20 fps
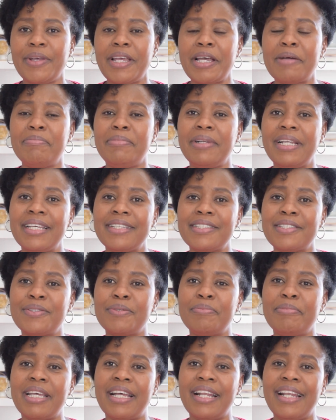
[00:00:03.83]
We are blessed
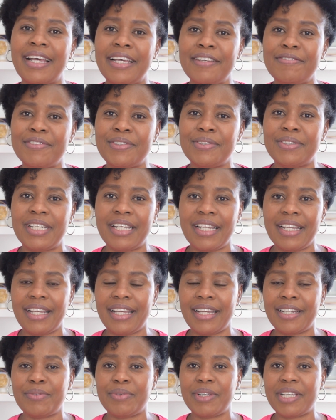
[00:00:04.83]
to be alive
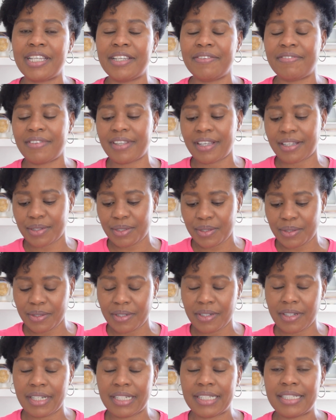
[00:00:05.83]
today and we give thanks to
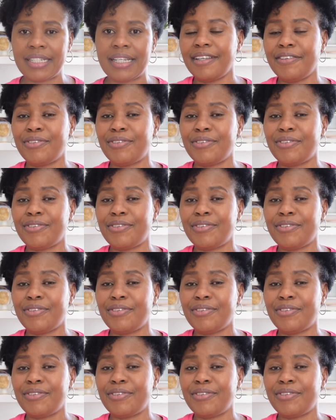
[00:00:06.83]
God.